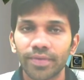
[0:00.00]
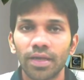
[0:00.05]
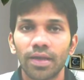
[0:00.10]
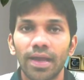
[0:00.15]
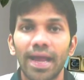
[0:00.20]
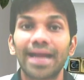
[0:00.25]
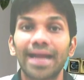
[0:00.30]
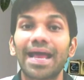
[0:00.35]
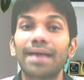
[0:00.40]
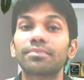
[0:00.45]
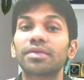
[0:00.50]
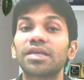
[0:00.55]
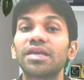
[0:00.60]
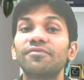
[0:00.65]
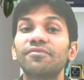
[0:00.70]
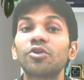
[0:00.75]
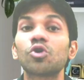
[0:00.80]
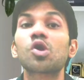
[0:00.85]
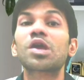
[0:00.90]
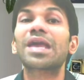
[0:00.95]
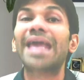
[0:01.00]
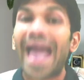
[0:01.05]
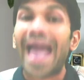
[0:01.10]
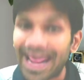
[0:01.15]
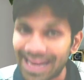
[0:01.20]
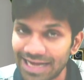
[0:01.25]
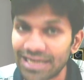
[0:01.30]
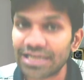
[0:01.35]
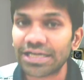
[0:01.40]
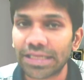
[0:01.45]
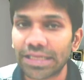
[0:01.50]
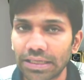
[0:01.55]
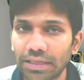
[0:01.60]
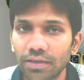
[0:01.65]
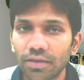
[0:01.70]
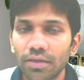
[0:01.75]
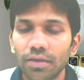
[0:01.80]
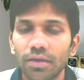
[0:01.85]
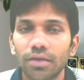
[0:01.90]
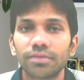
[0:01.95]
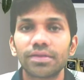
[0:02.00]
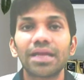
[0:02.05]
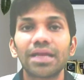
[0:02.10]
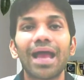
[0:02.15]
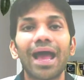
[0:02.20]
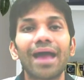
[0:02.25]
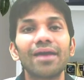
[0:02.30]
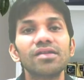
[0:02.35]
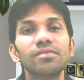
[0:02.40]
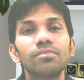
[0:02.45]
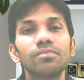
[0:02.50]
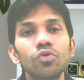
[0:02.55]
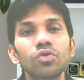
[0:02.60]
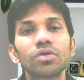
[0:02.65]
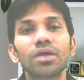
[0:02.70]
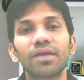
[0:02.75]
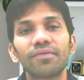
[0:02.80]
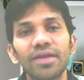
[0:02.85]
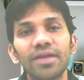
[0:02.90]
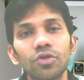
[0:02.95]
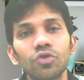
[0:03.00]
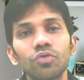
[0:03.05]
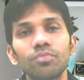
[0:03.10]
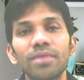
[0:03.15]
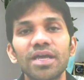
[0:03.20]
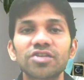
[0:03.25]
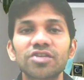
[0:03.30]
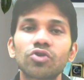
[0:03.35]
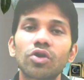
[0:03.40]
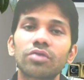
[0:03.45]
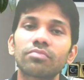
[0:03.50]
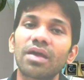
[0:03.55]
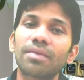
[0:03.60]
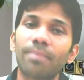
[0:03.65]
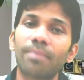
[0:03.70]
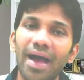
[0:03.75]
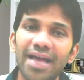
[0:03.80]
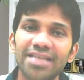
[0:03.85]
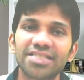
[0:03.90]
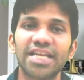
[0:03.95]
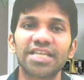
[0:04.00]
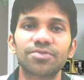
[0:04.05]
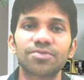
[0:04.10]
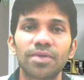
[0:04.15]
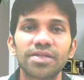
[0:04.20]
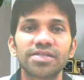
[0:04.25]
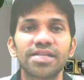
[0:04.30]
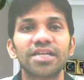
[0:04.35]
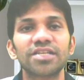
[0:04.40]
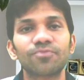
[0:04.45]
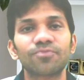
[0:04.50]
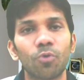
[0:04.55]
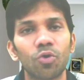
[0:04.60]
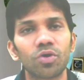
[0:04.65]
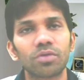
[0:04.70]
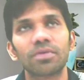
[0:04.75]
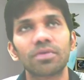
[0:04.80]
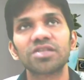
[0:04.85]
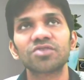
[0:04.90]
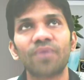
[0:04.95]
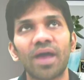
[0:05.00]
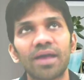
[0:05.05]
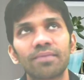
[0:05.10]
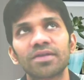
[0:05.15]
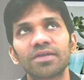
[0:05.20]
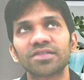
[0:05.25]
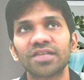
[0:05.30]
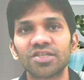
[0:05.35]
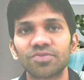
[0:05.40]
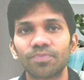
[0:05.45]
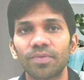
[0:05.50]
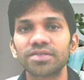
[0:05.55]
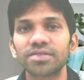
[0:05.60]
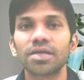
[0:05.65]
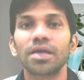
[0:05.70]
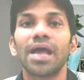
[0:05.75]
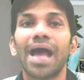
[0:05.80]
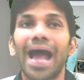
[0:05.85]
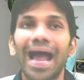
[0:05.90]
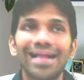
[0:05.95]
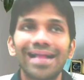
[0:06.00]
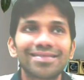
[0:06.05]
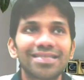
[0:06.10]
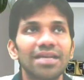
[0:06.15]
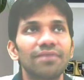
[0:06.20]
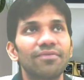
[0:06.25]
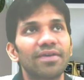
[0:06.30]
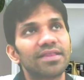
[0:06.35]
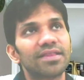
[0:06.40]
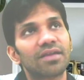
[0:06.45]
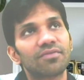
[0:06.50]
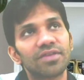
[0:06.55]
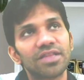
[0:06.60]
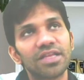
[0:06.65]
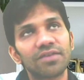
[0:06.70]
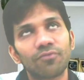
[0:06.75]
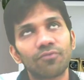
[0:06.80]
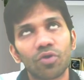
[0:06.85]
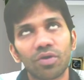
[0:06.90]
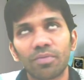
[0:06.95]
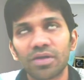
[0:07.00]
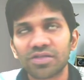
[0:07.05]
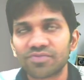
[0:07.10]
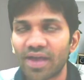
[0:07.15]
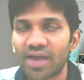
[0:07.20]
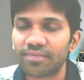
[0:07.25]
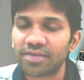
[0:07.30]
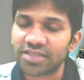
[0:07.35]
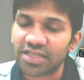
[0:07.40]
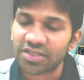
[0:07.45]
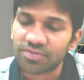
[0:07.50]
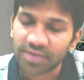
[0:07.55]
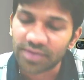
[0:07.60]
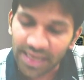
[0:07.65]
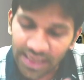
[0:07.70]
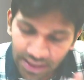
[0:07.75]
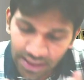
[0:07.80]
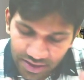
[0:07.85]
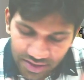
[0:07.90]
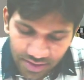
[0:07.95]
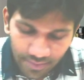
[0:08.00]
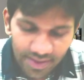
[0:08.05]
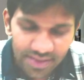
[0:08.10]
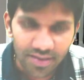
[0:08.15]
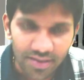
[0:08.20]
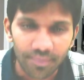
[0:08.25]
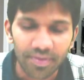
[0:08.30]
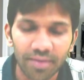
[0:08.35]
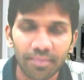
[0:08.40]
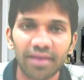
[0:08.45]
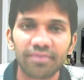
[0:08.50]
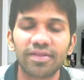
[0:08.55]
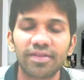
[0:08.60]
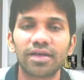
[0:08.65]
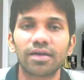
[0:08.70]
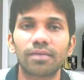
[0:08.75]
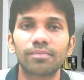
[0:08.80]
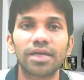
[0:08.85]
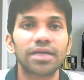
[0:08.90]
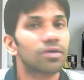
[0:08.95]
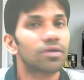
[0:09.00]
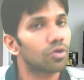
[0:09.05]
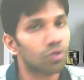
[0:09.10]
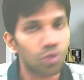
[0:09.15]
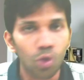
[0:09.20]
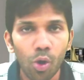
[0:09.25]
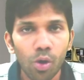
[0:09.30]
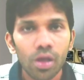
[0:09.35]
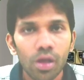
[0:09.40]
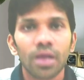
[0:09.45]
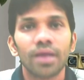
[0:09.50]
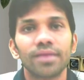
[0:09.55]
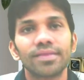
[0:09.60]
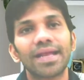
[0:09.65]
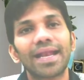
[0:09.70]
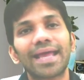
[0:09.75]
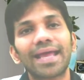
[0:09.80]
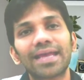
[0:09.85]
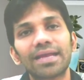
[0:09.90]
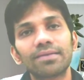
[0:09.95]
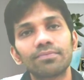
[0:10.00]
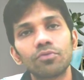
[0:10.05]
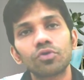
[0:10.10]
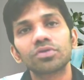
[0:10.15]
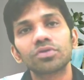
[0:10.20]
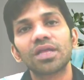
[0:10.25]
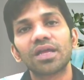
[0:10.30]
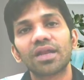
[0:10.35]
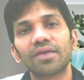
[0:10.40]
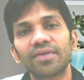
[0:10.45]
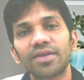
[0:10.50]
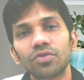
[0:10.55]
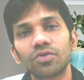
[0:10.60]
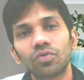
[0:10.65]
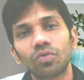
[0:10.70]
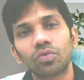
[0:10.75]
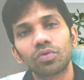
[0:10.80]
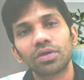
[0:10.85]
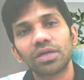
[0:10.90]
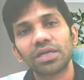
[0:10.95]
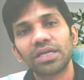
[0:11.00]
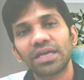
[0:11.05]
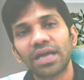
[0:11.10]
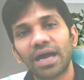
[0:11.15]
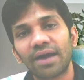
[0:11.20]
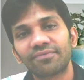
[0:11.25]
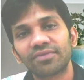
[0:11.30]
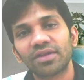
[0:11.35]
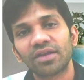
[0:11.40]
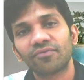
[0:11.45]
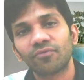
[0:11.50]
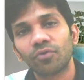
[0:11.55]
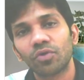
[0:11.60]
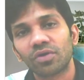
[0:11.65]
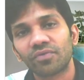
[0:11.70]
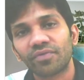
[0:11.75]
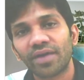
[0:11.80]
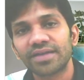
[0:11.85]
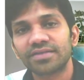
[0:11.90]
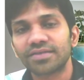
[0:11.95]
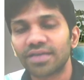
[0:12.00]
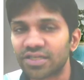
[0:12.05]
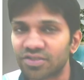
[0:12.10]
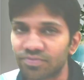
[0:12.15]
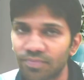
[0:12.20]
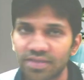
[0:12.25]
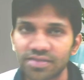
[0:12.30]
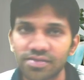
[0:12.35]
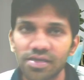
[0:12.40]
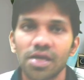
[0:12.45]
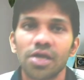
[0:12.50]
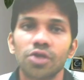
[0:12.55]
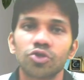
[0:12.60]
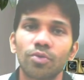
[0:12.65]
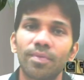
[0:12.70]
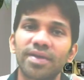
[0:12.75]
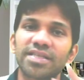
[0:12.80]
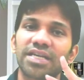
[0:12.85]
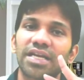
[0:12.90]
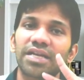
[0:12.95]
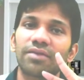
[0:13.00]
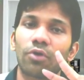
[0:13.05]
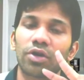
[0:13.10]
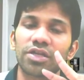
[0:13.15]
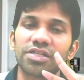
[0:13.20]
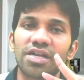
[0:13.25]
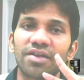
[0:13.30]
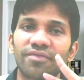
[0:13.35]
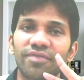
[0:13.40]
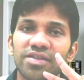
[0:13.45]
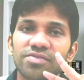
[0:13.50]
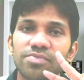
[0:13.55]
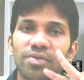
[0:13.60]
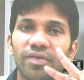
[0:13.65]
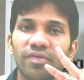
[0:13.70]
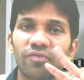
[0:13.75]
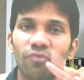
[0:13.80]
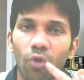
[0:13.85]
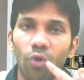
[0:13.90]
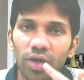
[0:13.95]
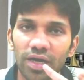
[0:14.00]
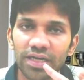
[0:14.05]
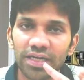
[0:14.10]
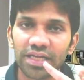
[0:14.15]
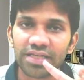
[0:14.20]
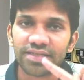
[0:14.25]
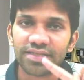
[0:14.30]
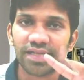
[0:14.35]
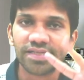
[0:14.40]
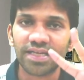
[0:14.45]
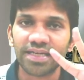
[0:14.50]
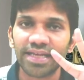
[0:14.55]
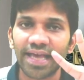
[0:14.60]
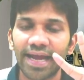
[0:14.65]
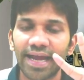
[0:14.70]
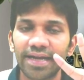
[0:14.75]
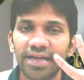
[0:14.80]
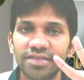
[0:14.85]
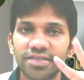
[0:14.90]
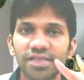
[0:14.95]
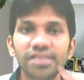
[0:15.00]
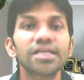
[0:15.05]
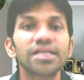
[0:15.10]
and I'm giving you guarantee, then I'll book revenue based on my past experience, that is 4 months, 5 months, 6 months. I'll see whether within 4 months, 5 months, 6 months any customer is coming back with a complaint. No, then I can book the revenue only after 4, 5, 6 months. So basically, what is the difference between warranty sales and guarantee sales?